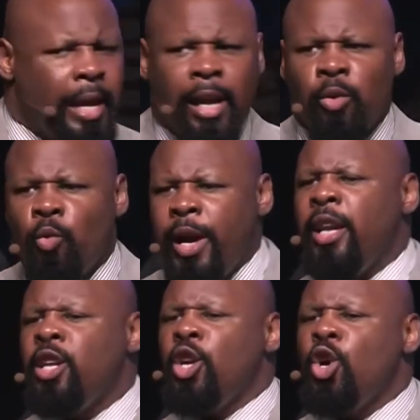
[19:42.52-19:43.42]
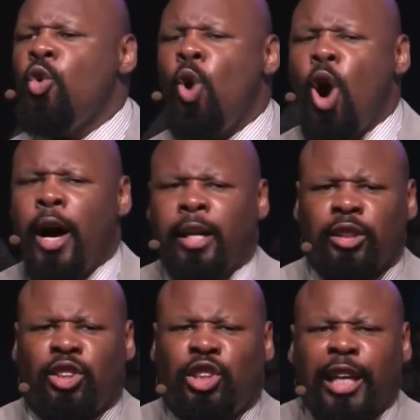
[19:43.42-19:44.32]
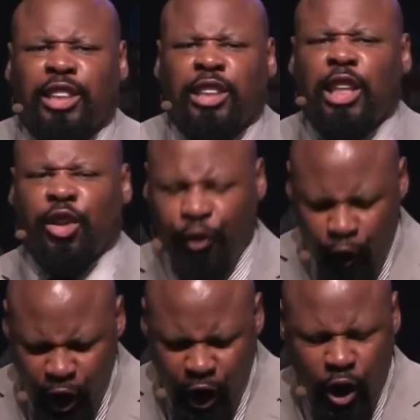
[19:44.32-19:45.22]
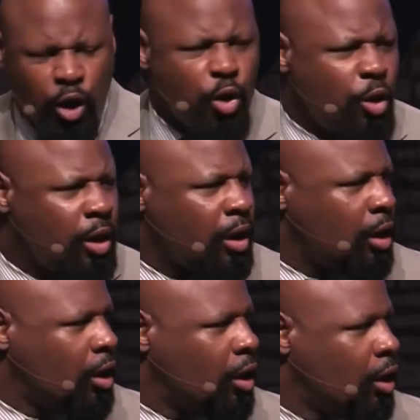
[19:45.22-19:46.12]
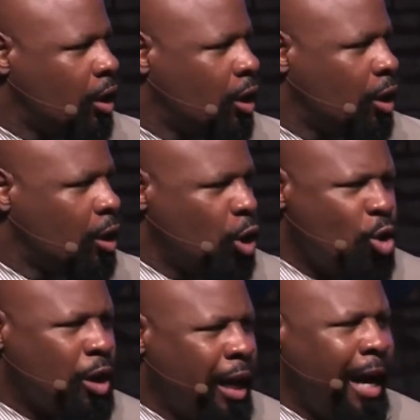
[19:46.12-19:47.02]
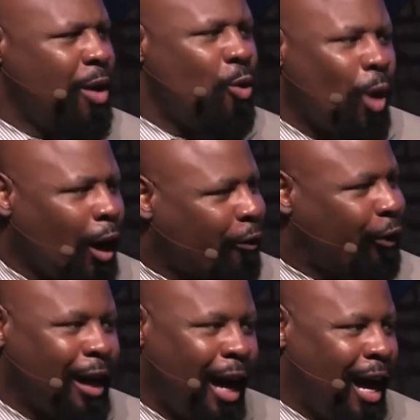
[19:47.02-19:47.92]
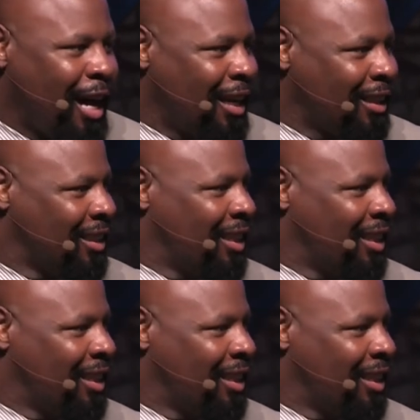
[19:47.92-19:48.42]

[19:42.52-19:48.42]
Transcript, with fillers: And when you want justice for you, you can't work for God.